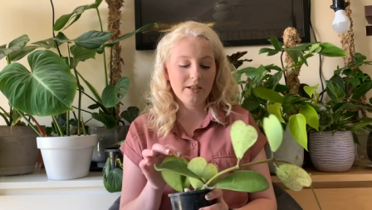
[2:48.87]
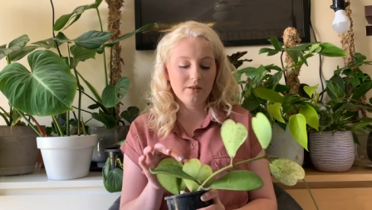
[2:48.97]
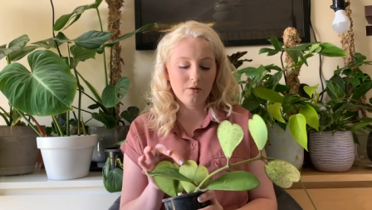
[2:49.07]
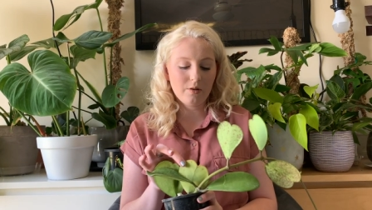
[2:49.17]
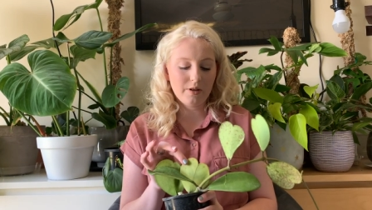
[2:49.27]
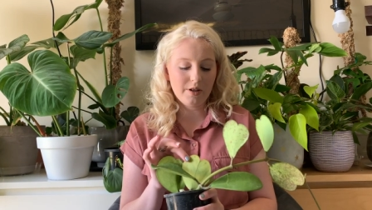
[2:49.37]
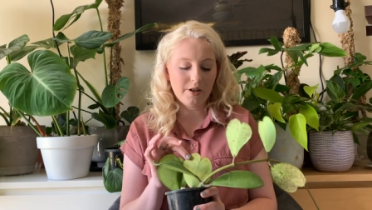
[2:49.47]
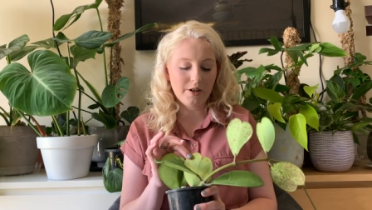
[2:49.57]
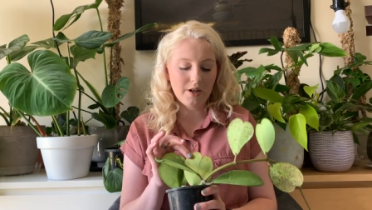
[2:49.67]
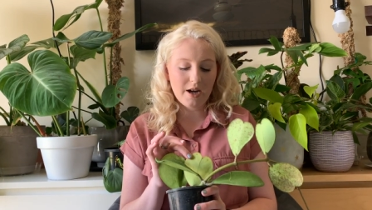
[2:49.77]
or
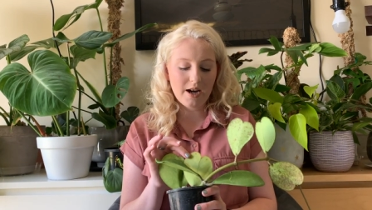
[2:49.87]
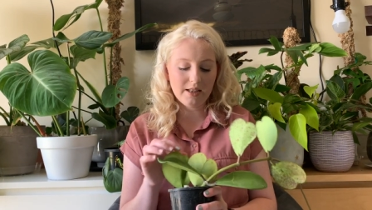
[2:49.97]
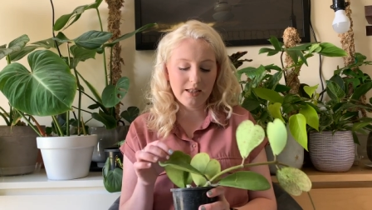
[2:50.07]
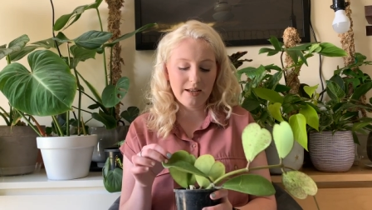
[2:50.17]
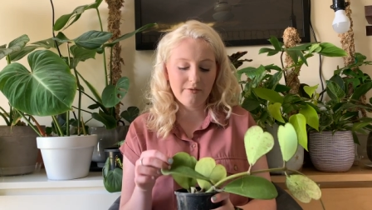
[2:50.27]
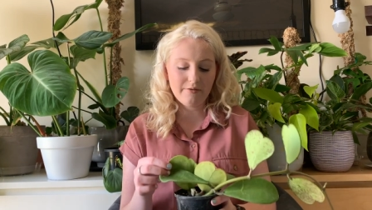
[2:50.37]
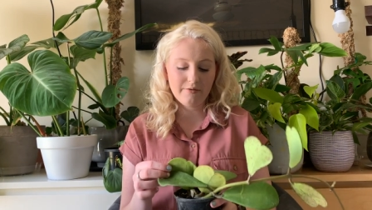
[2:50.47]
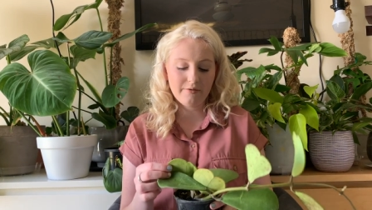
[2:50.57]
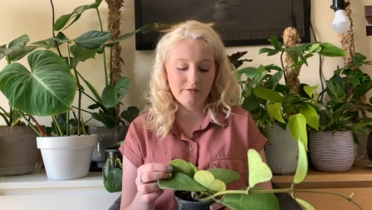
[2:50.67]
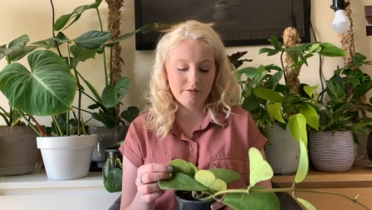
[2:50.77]
the heart leaf
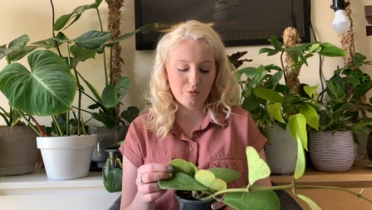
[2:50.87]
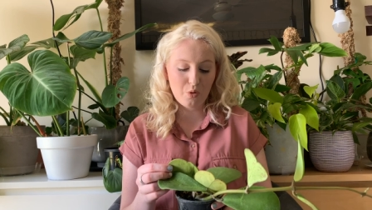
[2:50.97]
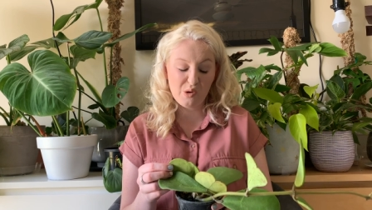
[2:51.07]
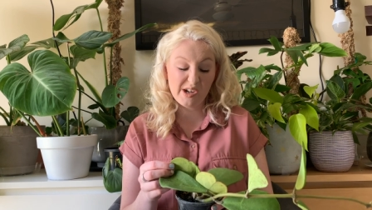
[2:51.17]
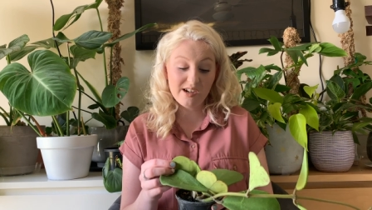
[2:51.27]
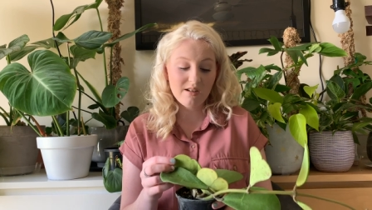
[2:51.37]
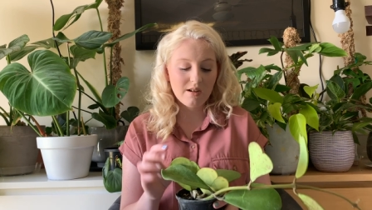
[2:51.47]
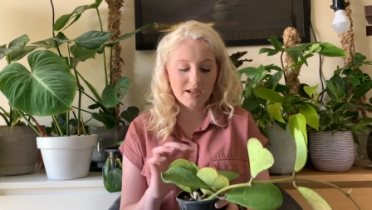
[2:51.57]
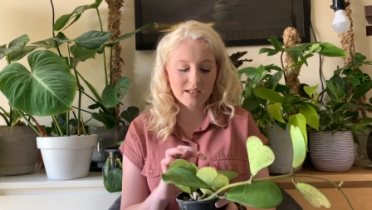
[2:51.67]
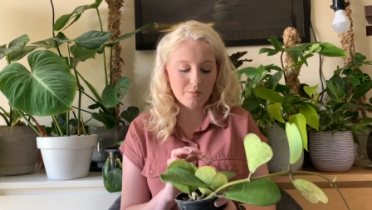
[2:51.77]
Hoya,
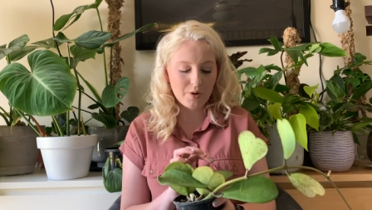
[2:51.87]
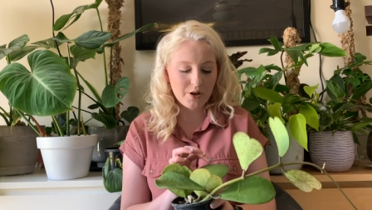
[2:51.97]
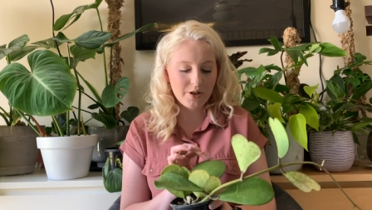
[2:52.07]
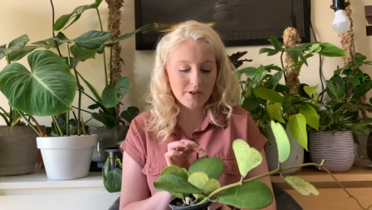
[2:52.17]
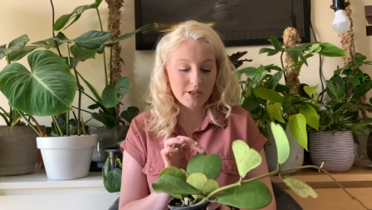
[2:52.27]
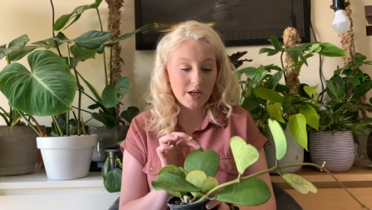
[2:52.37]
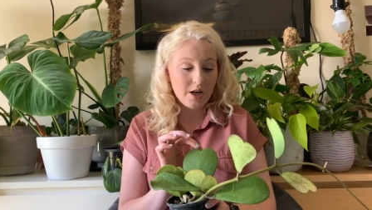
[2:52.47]
I suppose.